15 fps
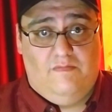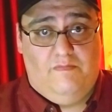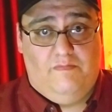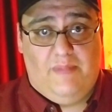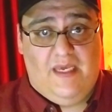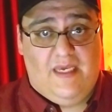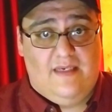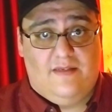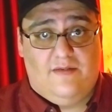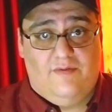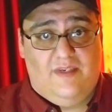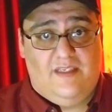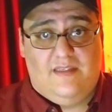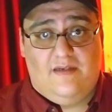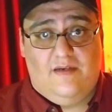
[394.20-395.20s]
biggest
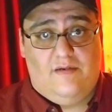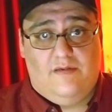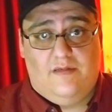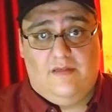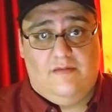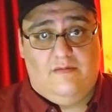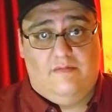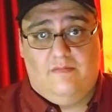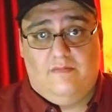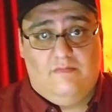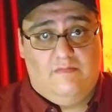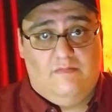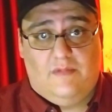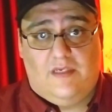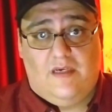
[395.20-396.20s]
research
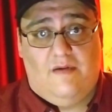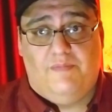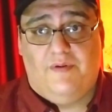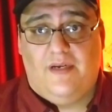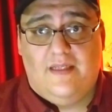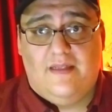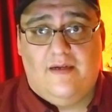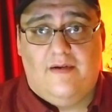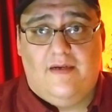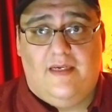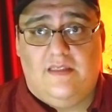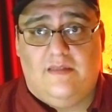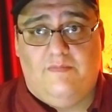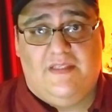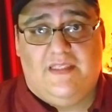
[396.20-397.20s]
company there
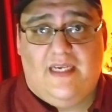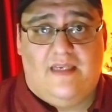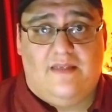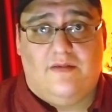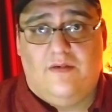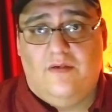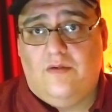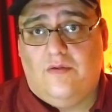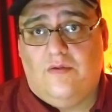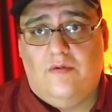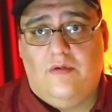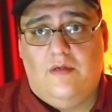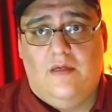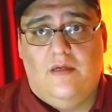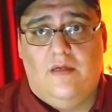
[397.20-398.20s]
is besides Google.
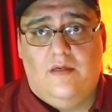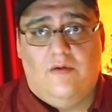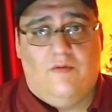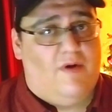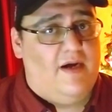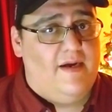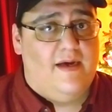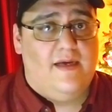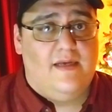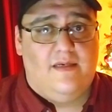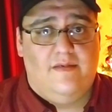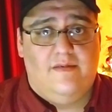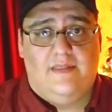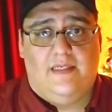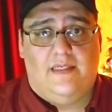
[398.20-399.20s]
Why not
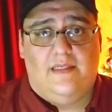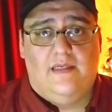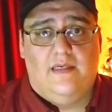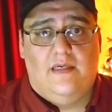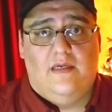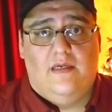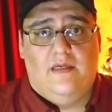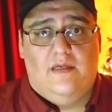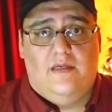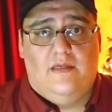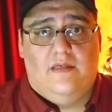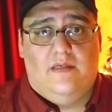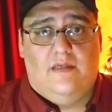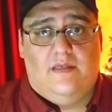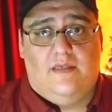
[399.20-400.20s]
use it?
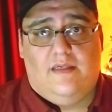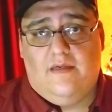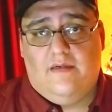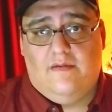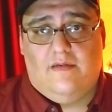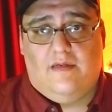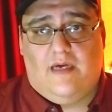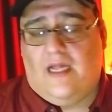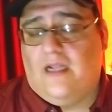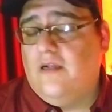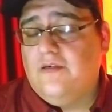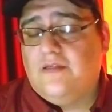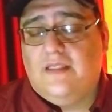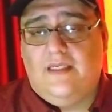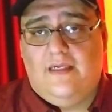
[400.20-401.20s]
I
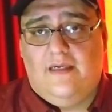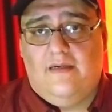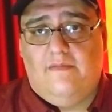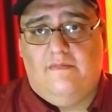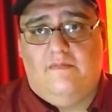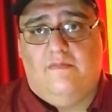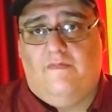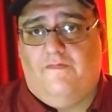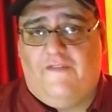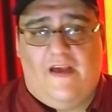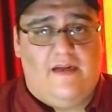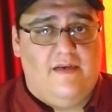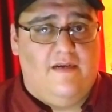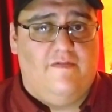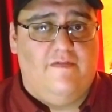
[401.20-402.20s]
looked it up,
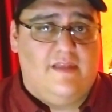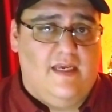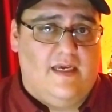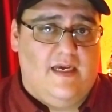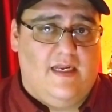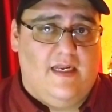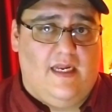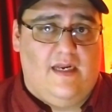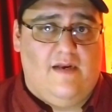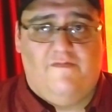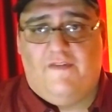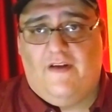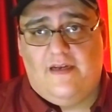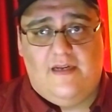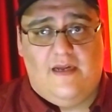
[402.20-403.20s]
found everything I needed,
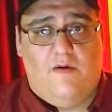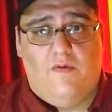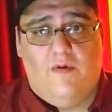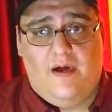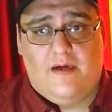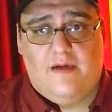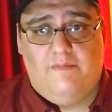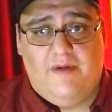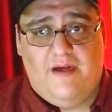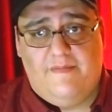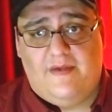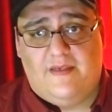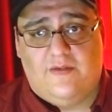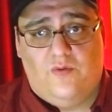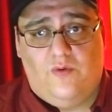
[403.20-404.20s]
found out where I could buy
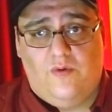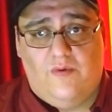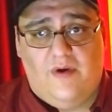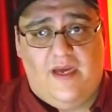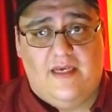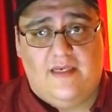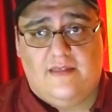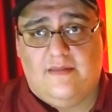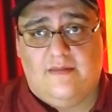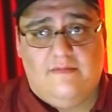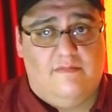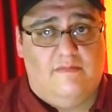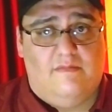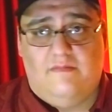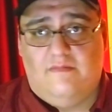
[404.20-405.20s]
my soy wax,
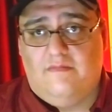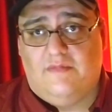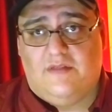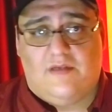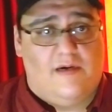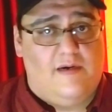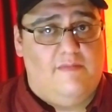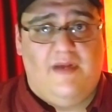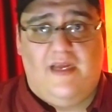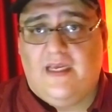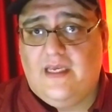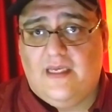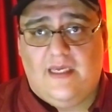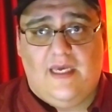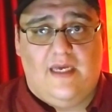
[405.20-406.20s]
started
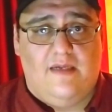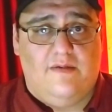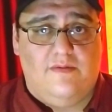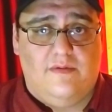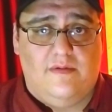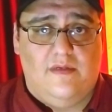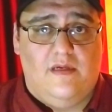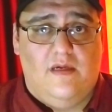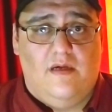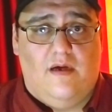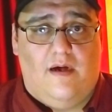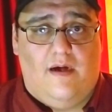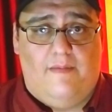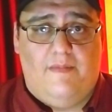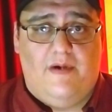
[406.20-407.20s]
making candles
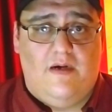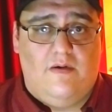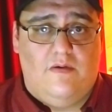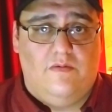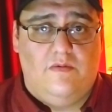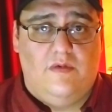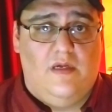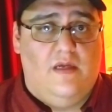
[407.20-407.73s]
on my own,